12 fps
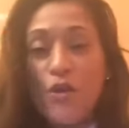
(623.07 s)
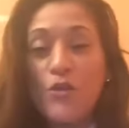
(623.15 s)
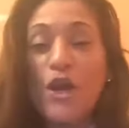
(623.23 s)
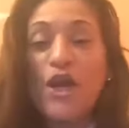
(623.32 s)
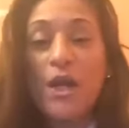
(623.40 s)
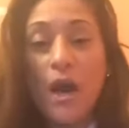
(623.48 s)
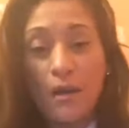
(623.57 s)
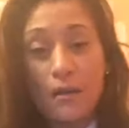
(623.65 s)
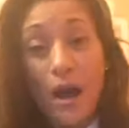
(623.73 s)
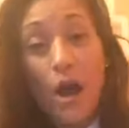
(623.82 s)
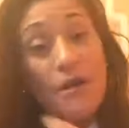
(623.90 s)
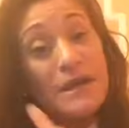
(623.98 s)
the gut,
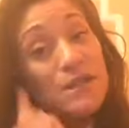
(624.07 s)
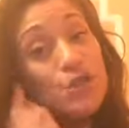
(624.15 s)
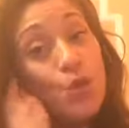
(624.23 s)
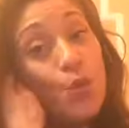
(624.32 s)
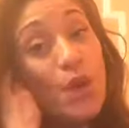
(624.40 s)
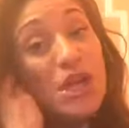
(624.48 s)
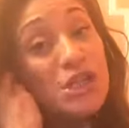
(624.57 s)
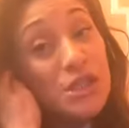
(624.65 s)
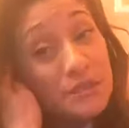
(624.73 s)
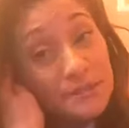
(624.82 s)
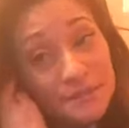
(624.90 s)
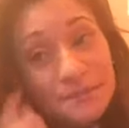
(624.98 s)
our intuition,